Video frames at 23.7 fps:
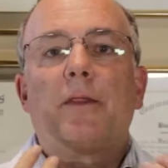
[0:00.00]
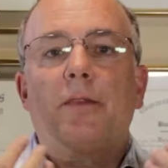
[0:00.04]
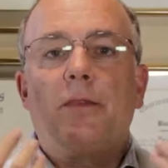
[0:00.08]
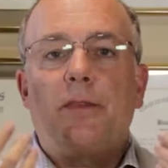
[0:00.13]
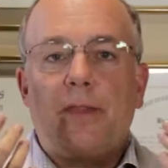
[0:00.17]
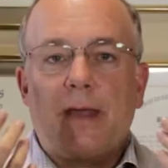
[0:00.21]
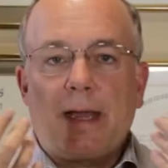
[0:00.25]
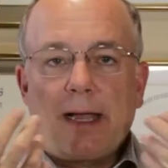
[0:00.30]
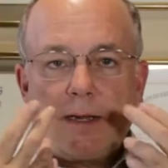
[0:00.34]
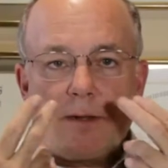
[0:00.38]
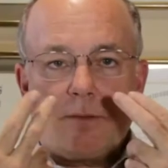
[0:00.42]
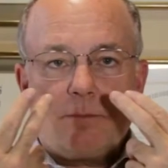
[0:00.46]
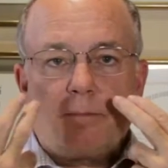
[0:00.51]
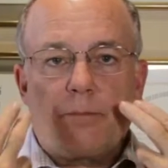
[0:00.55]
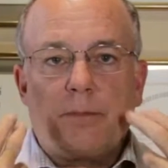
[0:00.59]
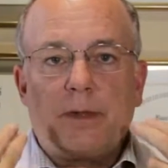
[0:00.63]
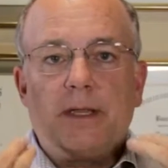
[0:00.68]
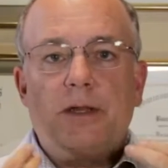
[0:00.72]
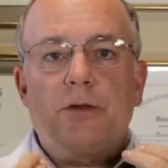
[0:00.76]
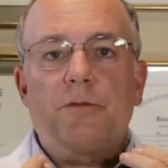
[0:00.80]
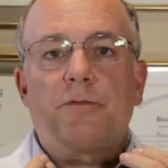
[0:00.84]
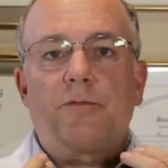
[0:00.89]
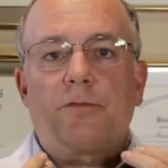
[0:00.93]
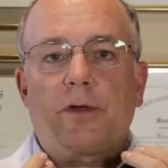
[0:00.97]
that
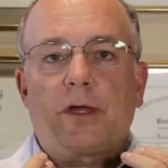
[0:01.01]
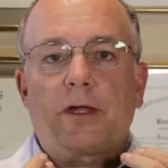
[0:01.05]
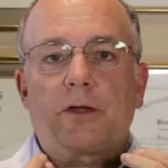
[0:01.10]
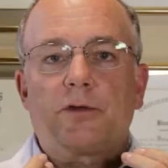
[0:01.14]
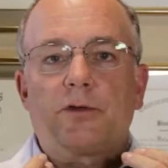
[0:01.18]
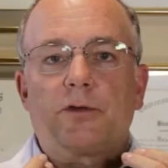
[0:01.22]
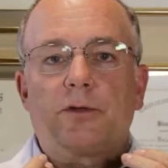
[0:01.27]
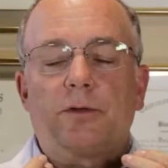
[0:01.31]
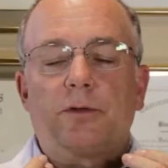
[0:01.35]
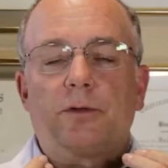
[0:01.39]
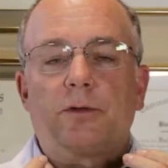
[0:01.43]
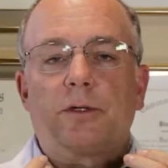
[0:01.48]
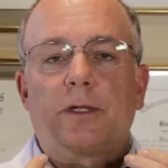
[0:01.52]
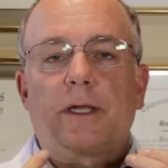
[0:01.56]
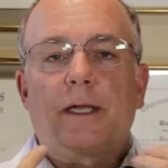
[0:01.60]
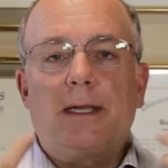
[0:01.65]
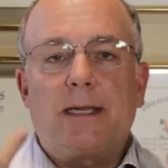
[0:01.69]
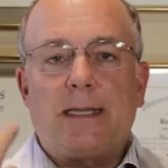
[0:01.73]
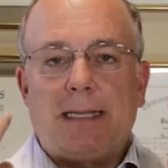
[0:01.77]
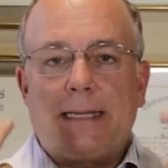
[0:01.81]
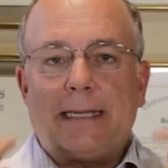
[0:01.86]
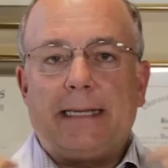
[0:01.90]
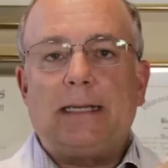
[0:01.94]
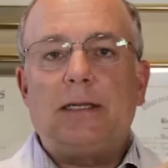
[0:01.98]
infection
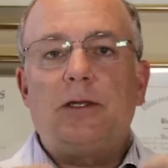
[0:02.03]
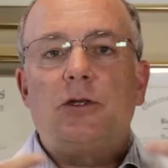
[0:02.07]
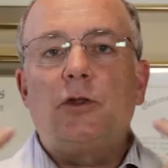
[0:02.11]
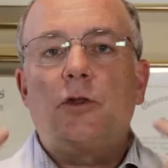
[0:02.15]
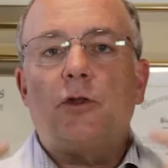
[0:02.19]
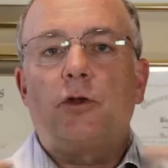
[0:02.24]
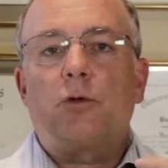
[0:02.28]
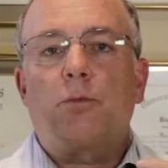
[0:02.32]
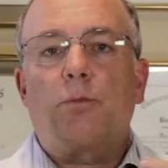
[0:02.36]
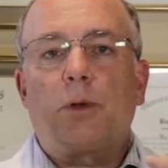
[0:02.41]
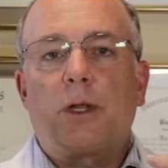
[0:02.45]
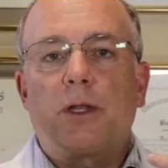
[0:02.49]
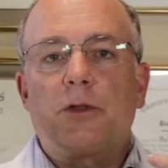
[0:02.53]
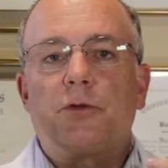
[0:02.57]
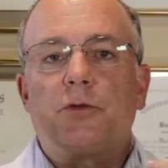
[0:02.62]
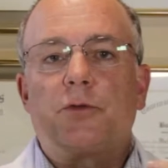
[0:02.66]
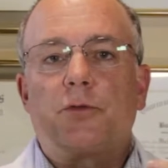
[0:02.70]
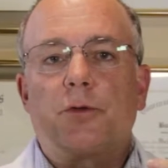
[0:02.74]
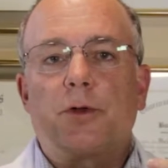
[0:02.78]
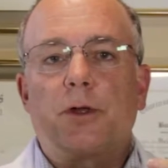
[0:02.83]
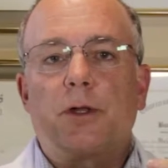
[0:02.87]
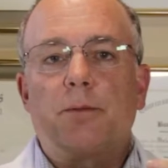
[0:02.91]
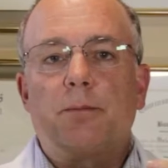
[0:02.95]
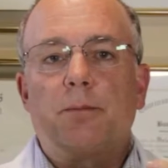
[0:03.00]
can get into your
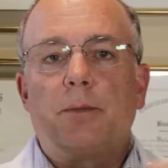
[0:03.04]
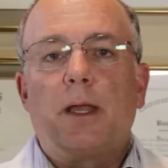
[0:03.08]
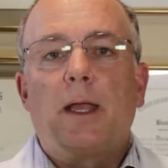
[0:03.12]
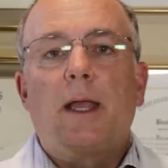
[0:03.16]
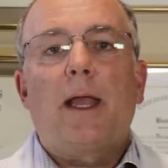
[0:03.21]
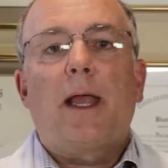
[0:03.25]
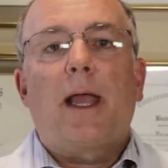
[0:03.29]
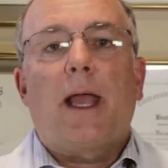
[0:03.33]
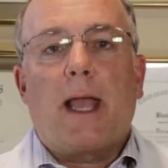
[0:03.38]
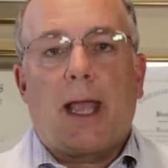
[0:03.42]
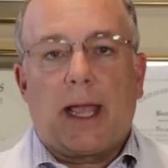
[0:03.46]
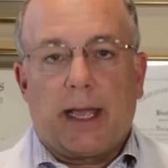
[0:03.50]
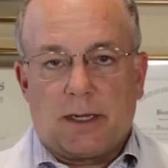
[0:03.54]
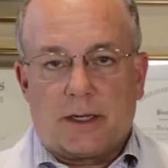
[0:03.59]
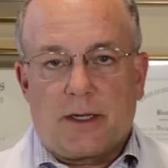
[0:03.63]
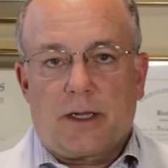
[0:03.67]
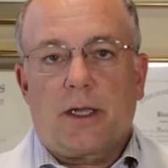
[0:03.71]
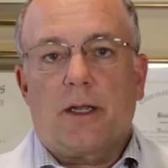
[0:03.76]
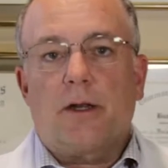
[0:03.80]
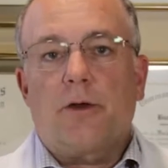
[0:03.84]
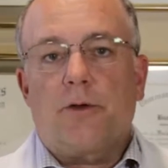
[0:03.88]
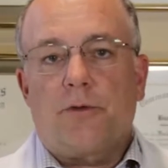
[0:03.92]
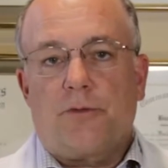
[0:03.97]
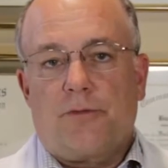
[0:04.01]
bloodstream and
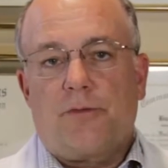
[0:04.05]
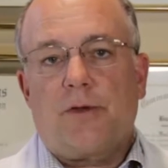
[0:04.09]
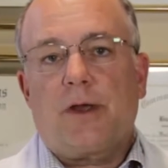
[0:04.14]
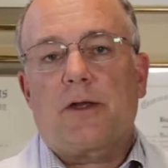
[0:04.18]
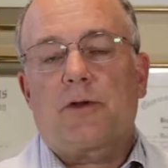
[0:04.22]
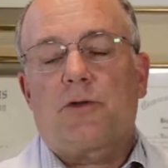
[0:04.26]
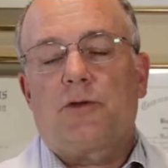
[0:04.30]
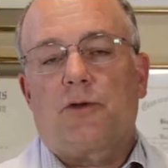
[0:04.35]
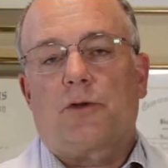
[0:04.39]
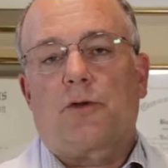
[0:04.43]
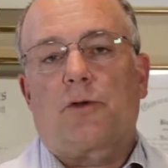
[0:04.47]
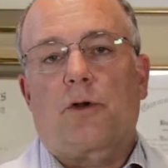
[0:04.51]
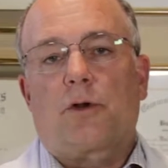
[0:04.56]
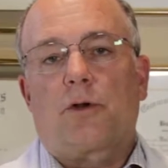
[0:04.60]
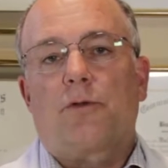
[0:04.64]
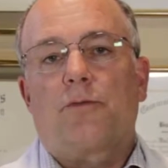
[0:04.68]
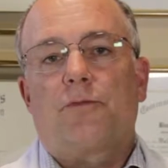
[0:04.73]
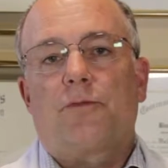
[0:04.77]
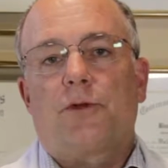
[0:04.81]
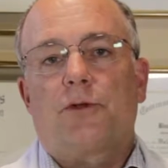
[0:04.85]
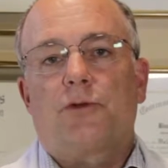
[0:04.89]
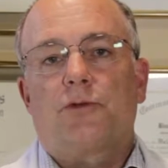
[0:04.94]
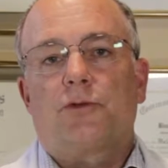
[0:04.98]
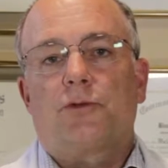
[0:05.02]
can affect your
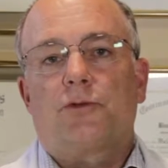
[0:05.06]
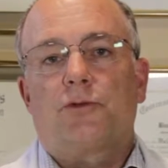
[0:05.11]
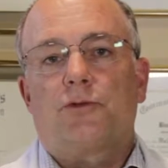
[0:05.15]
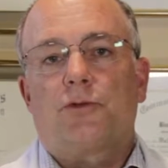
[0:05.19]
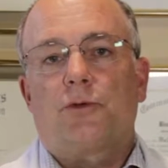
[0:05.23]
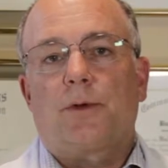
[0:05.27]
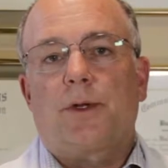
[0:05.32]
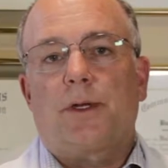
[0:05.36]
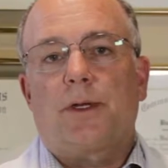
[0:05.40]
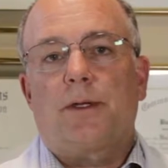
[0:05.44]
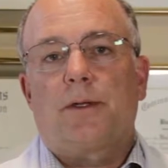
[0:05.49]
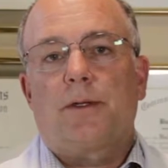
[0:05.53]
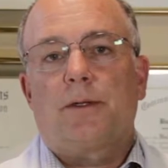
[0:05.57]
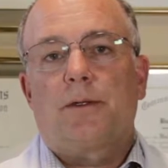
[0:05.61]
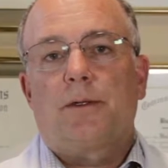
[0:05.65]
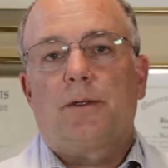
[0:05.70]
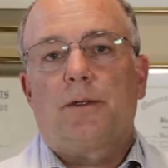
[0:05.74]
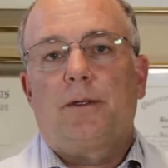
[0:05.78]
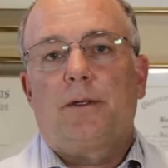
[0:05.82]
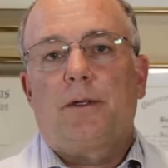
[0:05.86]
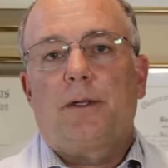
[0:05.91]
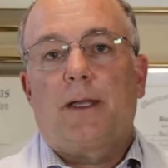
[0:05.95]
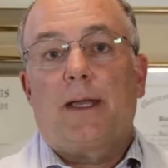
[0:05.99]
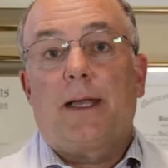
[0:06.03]
artificial joint
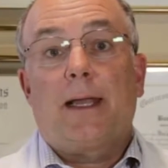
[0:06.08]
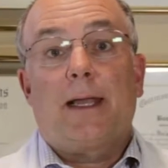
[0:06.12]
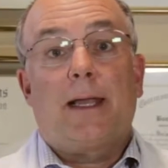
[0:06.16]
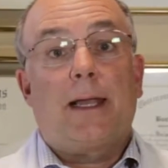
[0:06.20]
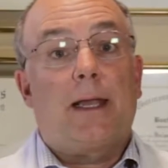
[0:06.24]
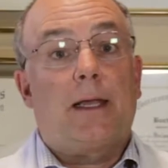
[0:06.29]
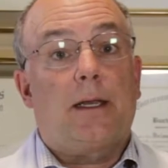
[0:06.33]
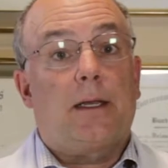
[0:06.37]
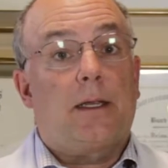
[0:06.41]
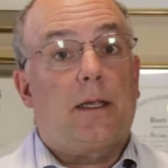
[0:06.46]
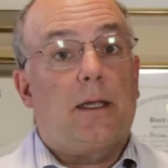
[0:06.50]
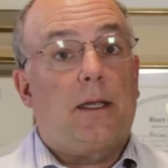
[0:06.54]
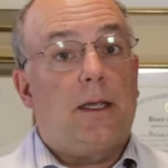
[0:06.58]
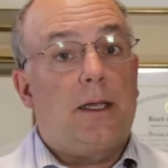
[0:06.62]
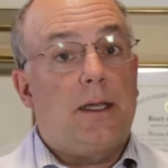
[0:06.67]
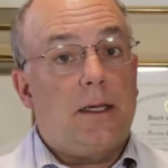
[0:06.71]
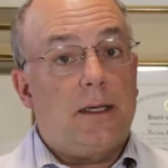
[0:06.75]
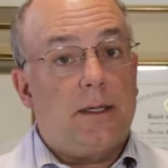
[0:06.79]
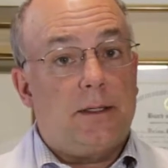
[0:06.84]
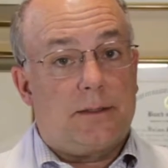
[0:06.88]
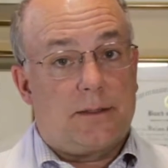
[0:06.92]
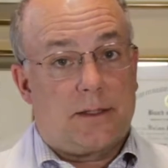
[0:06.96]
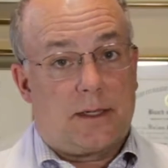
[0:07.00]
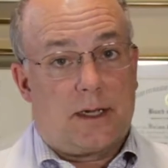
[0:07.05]
at
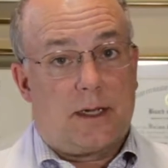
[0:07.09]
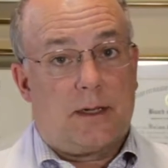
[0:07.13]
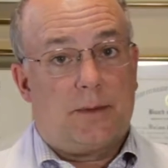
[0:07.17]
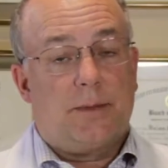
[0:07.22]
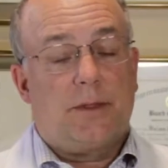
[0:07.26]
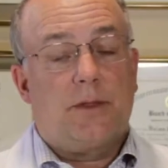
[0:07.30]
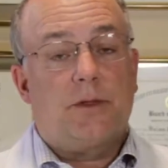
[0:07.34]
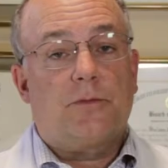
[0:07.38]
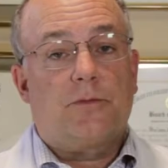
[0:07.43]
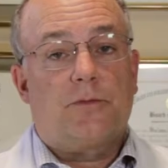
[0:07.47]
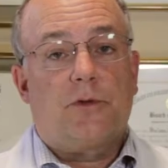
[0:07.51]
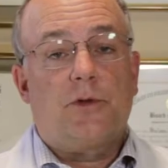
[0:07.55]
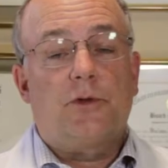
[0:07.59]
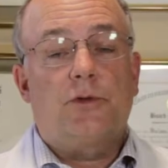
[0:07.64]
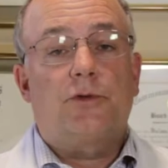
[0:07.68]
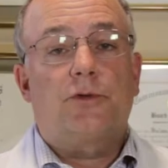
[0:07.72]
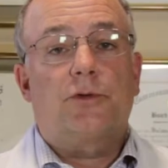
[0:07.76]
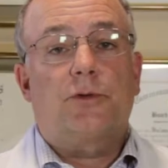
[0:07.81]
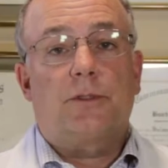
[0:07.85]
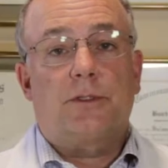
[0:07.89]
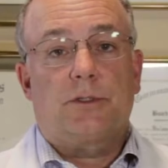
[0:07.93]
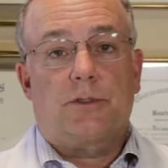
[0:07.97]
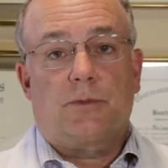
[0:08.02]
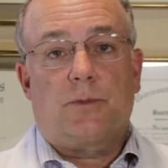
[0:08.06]
any time in the
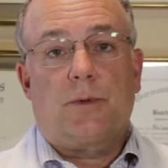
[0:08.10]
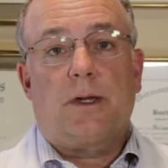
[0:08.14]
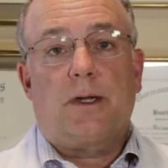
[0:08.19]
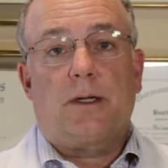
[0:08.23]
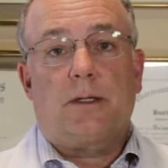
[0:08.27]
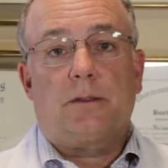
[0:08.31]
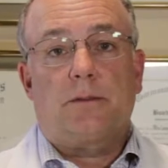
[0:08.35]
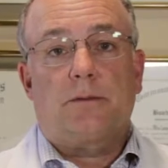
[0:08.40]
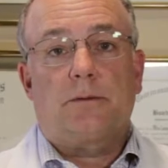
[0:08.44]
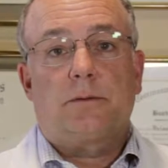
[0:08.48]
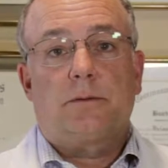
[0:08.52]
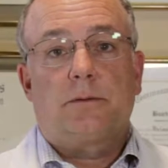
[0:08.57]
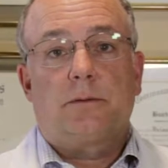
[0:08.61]
future as well.